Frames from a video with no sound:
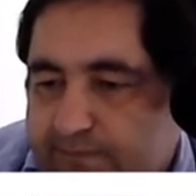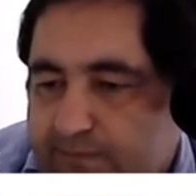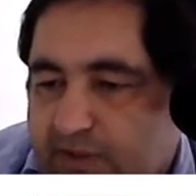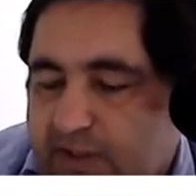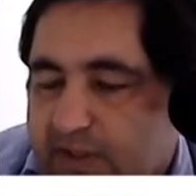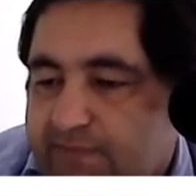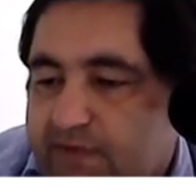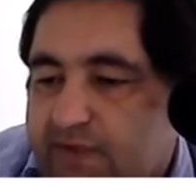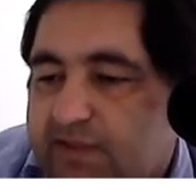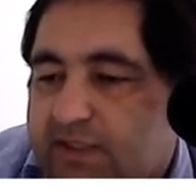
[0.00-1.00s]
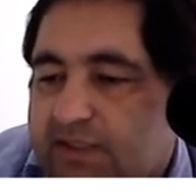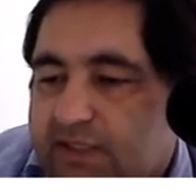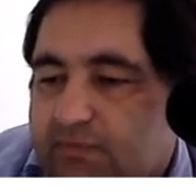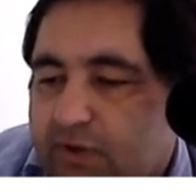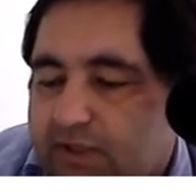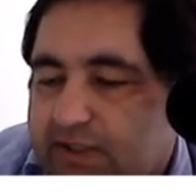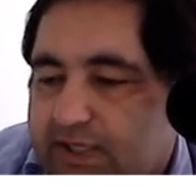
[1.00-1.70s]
Okay, determine the